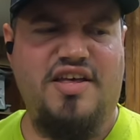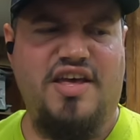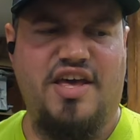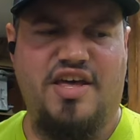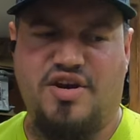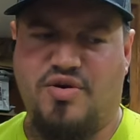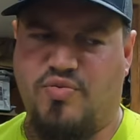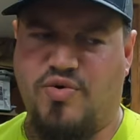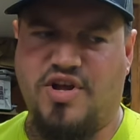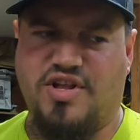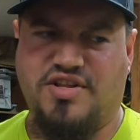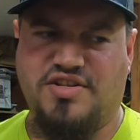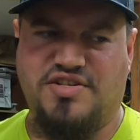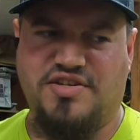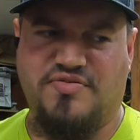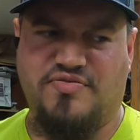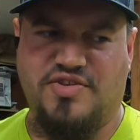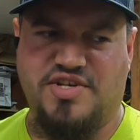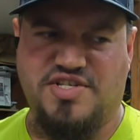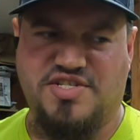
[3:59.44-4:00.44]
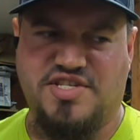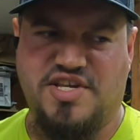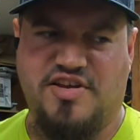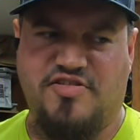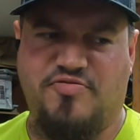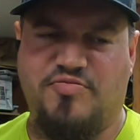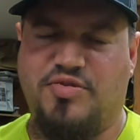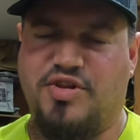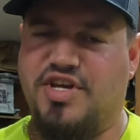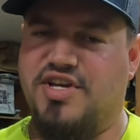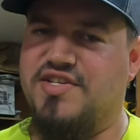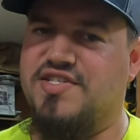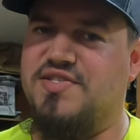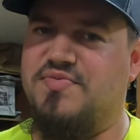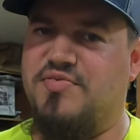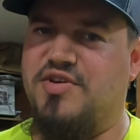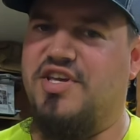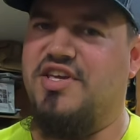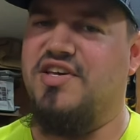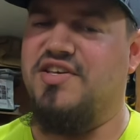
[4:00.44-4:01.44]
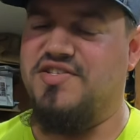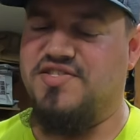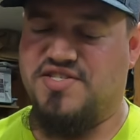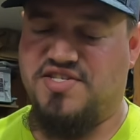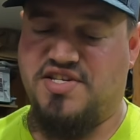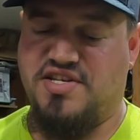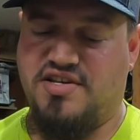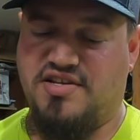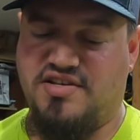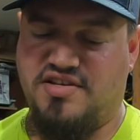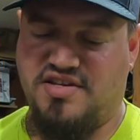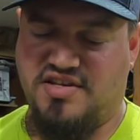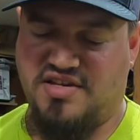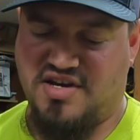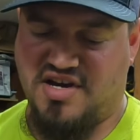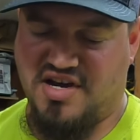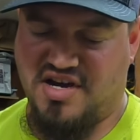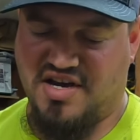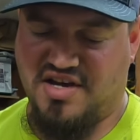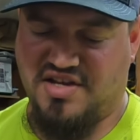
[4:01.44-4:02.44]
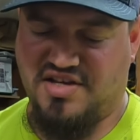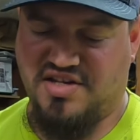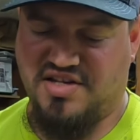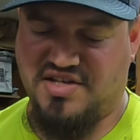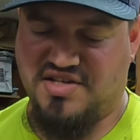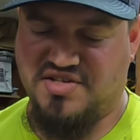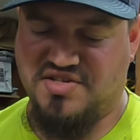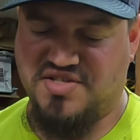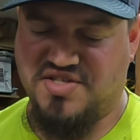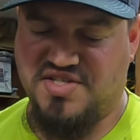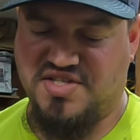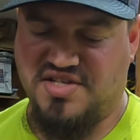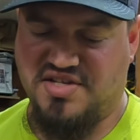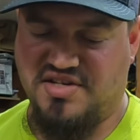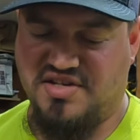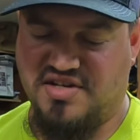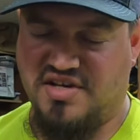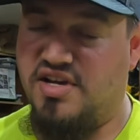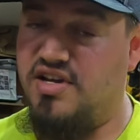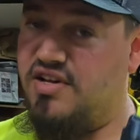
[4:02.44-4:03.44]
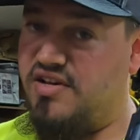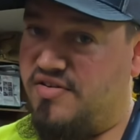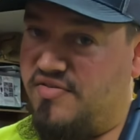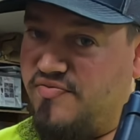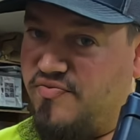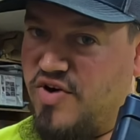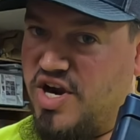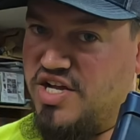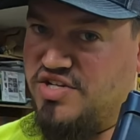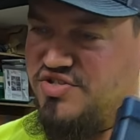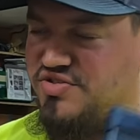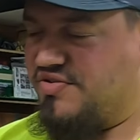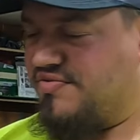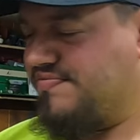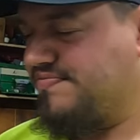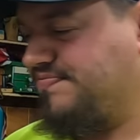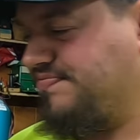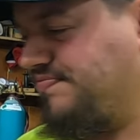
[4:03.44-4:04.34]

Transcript: in a relatively safe place because it is fragile.